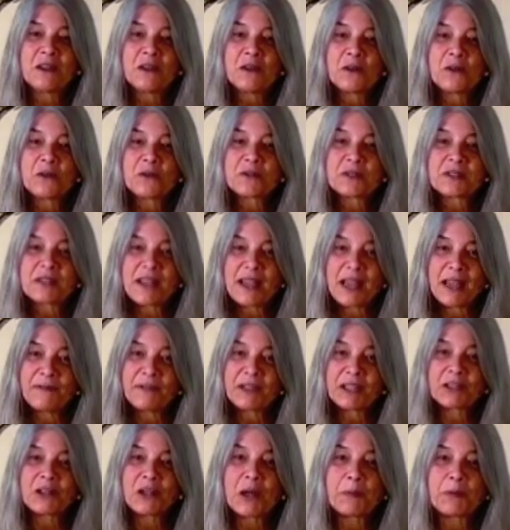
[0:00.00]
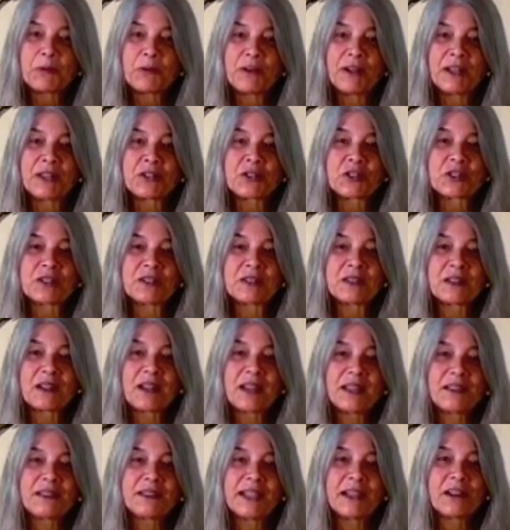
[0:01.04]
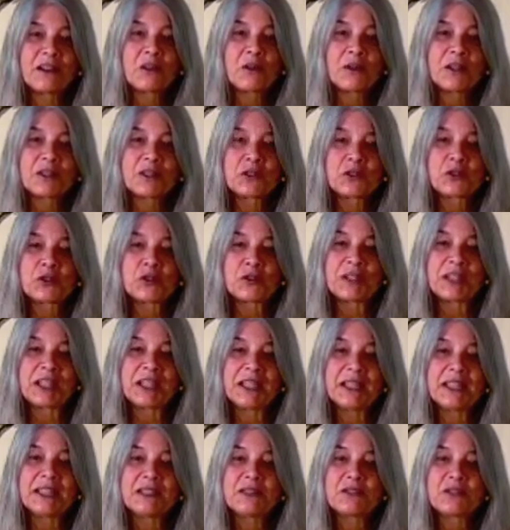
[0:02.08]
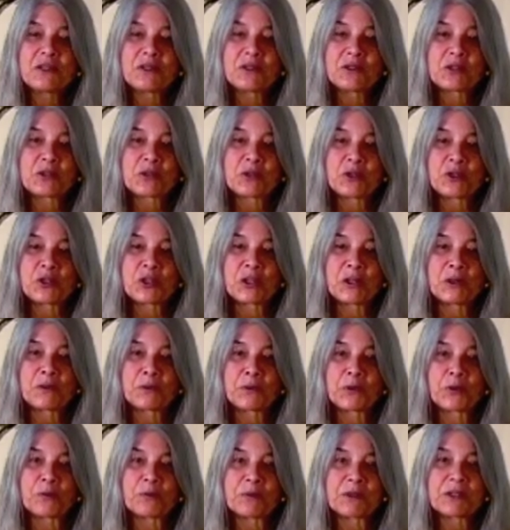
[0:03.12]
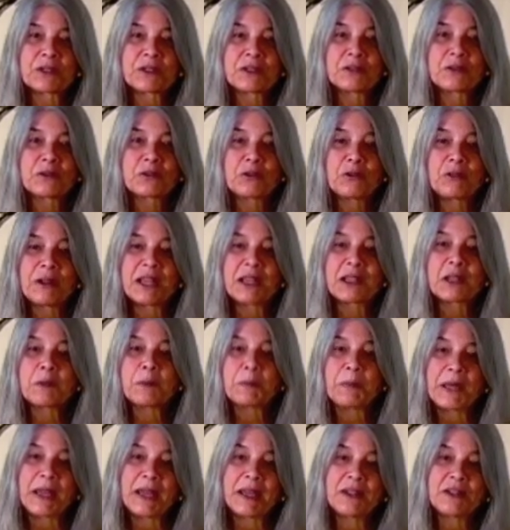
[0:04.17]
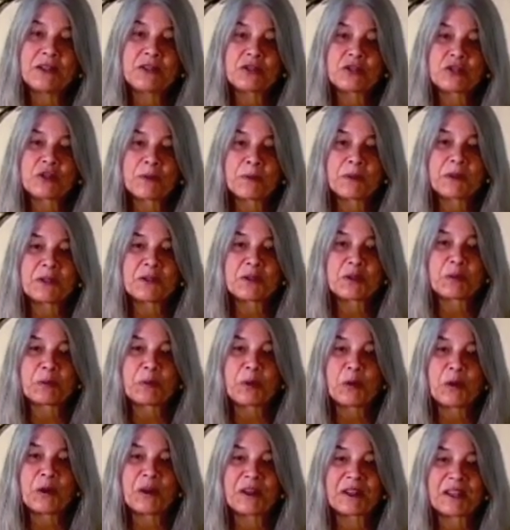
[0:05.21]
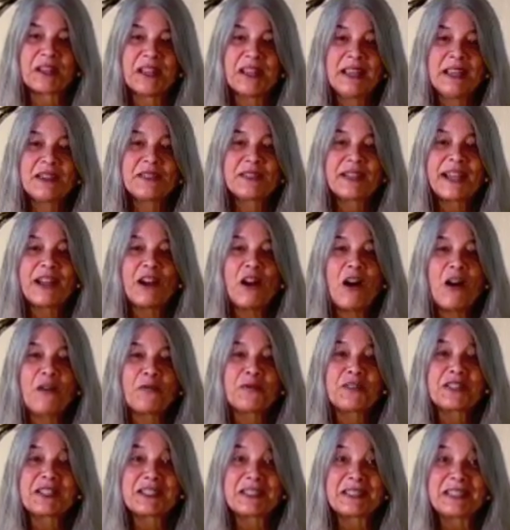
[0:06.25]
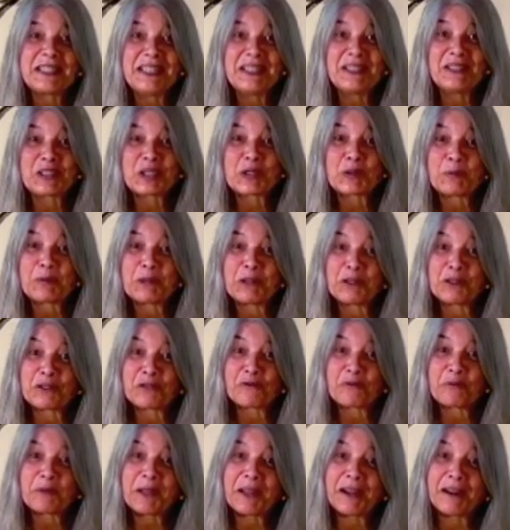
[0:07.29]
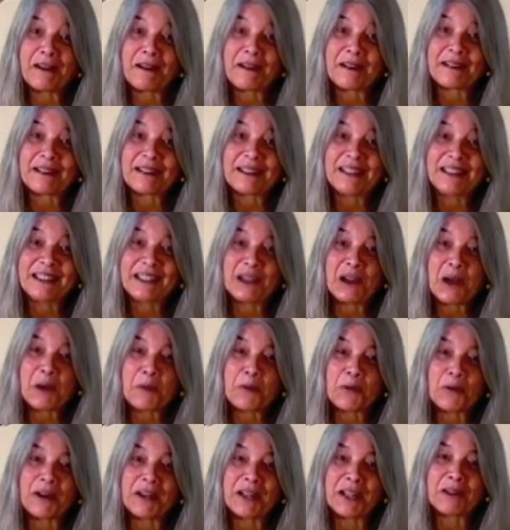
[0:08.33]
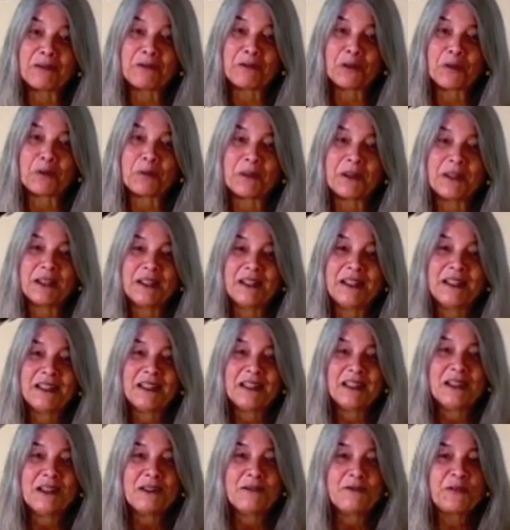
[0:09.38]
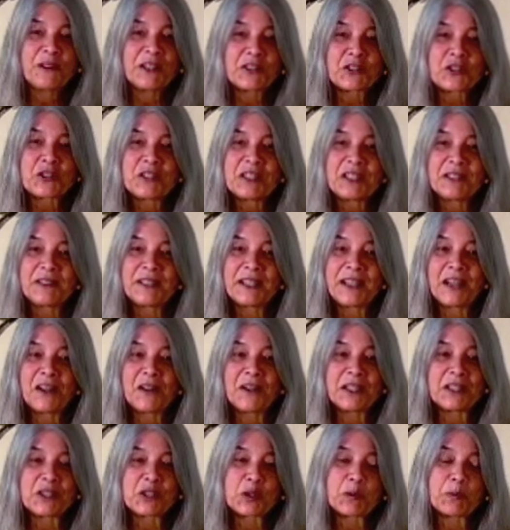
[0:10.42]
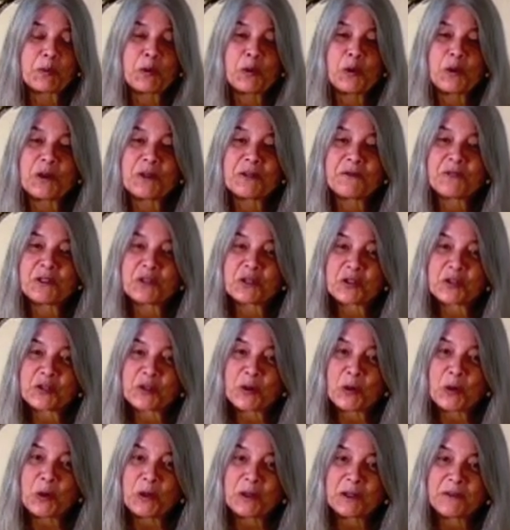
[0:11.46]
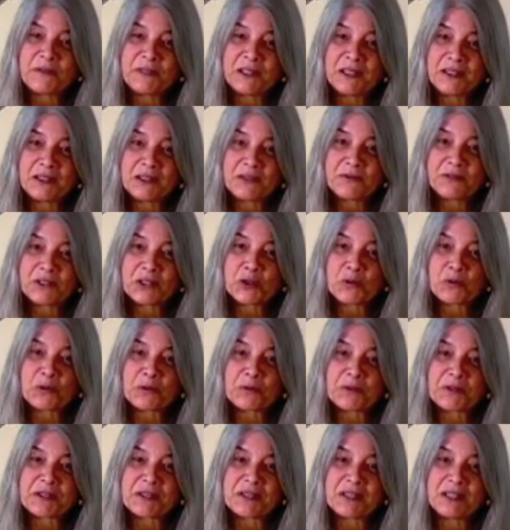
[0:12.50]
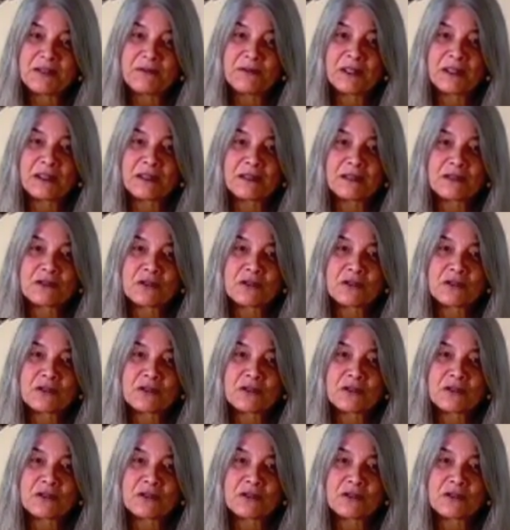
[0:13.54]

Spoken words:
who's having an operation, and they're going to journey into the surgical room to create companionship and support, they often see the spirit of Bear in the operating room, functioning there in support of the soul of the individual receiving the